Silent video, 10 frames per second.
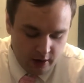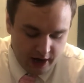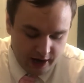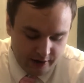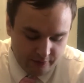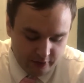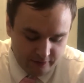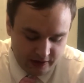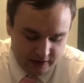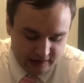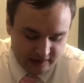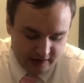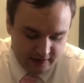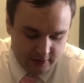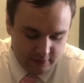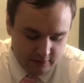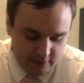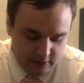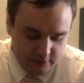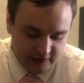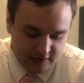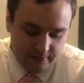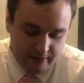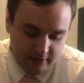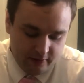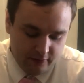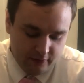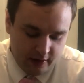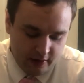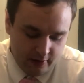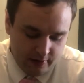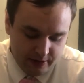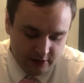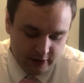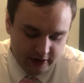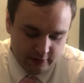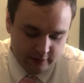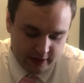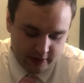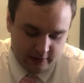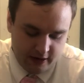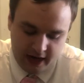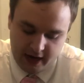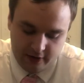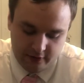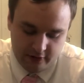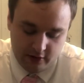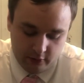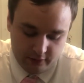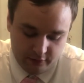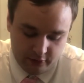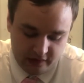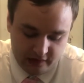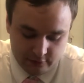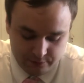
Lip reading: of one of these, it would start bearing fruit a bit quicker than any other Annona fruit.